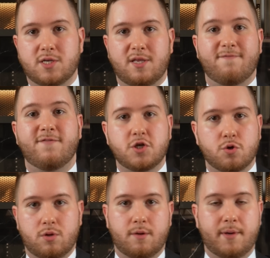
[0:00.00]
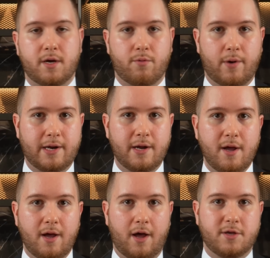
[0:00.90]
is the visual appeal, right?
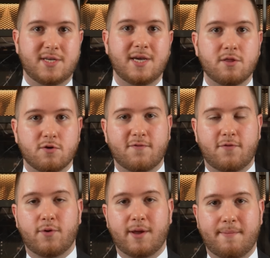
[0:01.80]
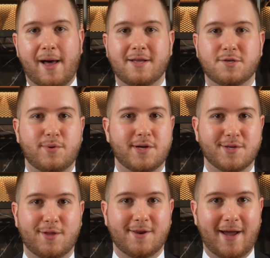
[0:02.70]
Seeing those floating balance wheels
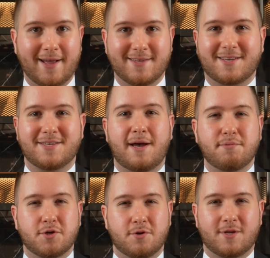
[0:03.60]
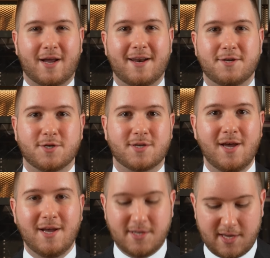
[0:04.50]
on the dial, it's exceptional to kind of just
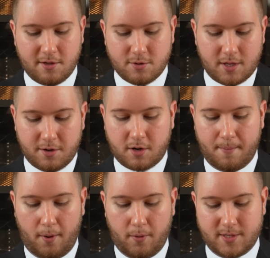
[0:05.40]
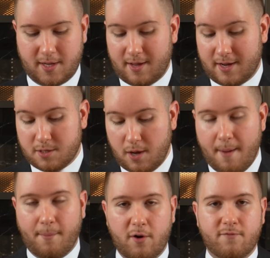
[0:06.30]
see those little components. I think it's
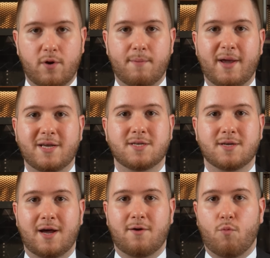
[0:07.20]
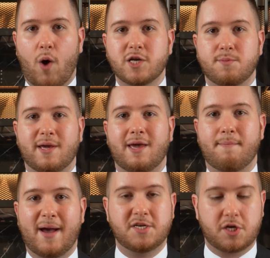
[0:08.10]
part of what makes kind of watchmaking
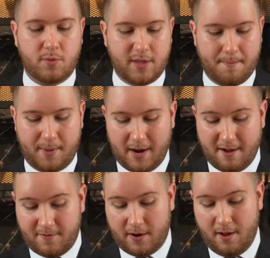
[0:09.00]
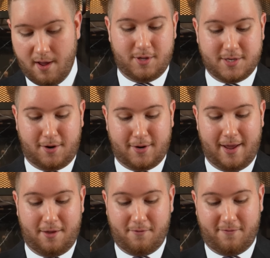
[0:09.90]
magic with MB&F. And Ulysse
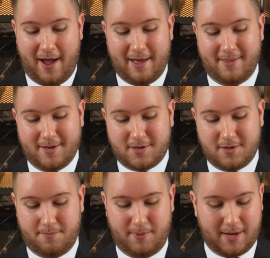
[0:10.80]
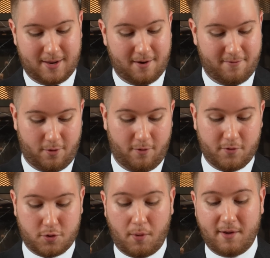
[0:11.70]
Nardin, you've had this being done for
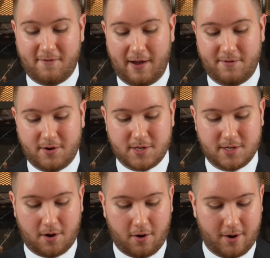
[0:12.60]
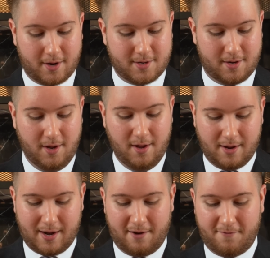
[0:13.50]
over 25 years. It's hard not to
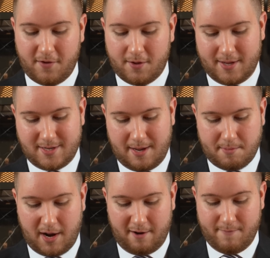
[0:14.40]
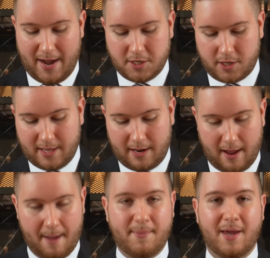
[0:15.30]
kind of feel that same kind of magic
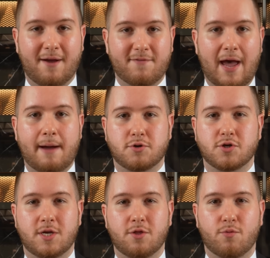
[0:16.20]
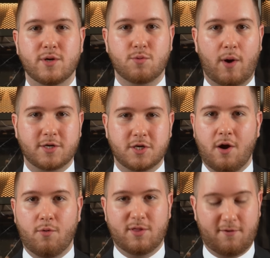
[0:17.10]
that MB&F captures in their wristwatches
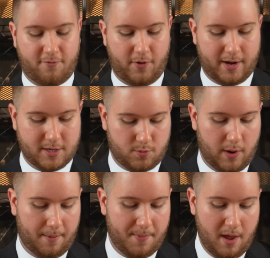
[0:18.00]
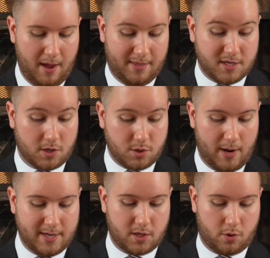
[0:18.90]
with a Freak as well. This also
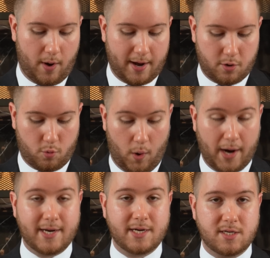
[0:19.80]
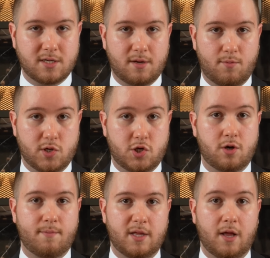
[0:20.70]
has the grinder winding system, which
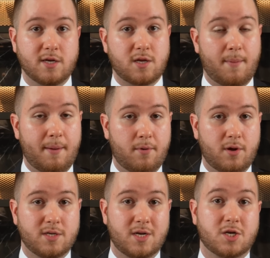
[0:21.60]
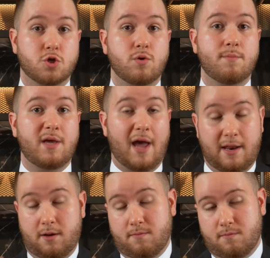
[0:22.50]
shouldn't be lost on people. It's an extremely
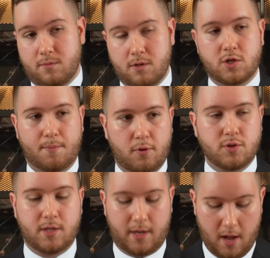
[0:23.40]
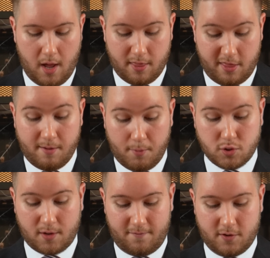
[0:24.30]
and supposedly the
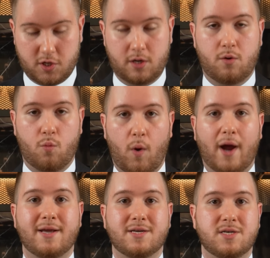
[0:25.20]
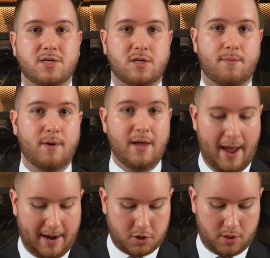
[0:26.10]
most efficient winding system
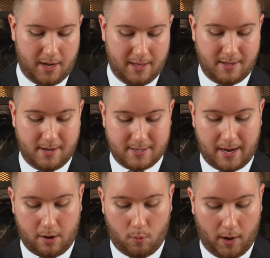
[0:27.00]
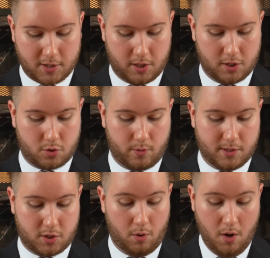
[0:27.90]
actually in the entire watch industry.
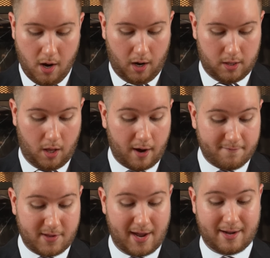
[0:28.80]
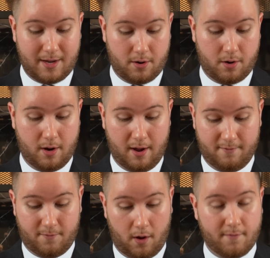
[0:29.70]
So a lot of tech here
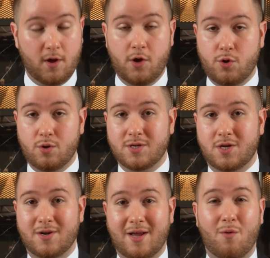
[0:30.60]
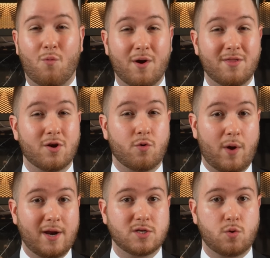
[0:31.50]
involved. Ulysse Nardin, one of the
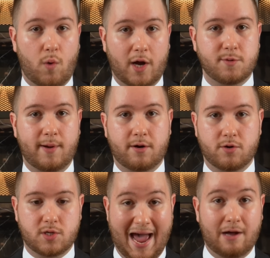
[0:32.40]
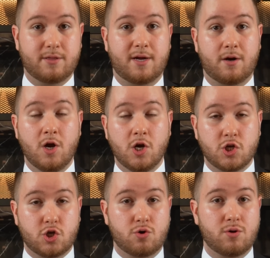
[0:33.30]
greatest watchmakers out there,
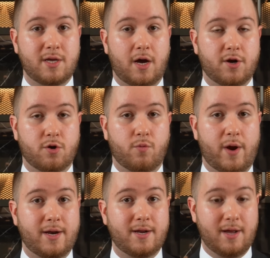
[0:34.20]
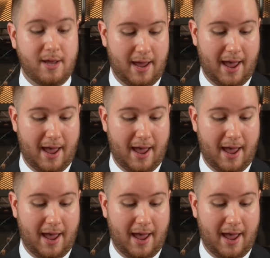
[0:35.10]
certainly underrated.